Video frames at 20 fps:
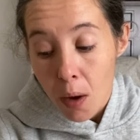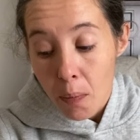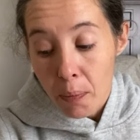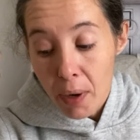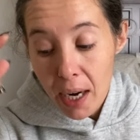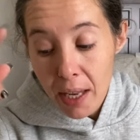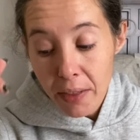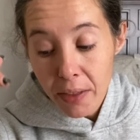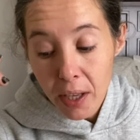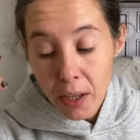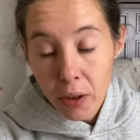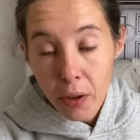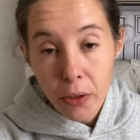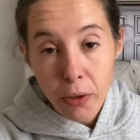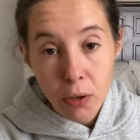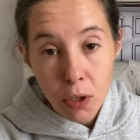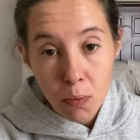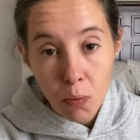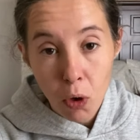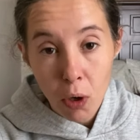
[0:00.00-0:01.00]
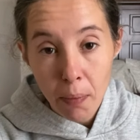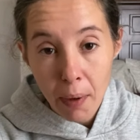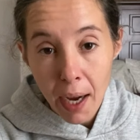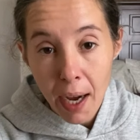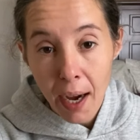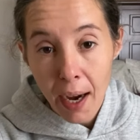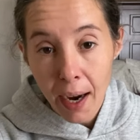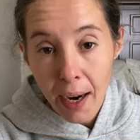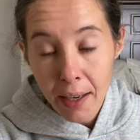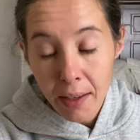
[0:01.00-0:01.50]
But I think that there's more
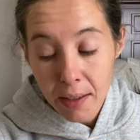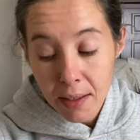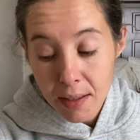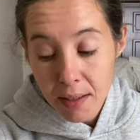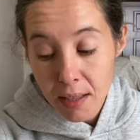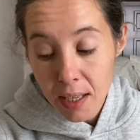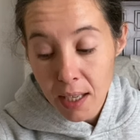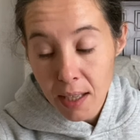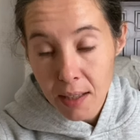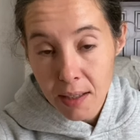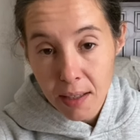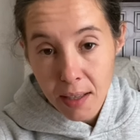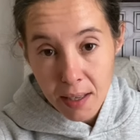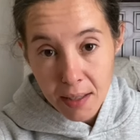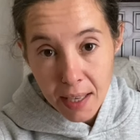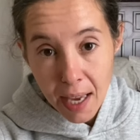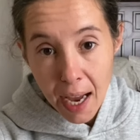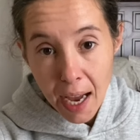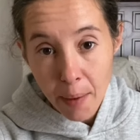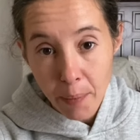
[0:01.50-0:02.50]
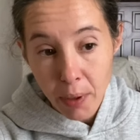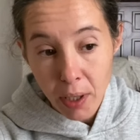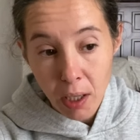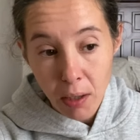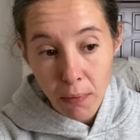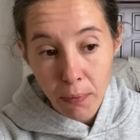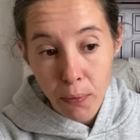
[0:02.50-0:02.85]
behind the scenes that is happening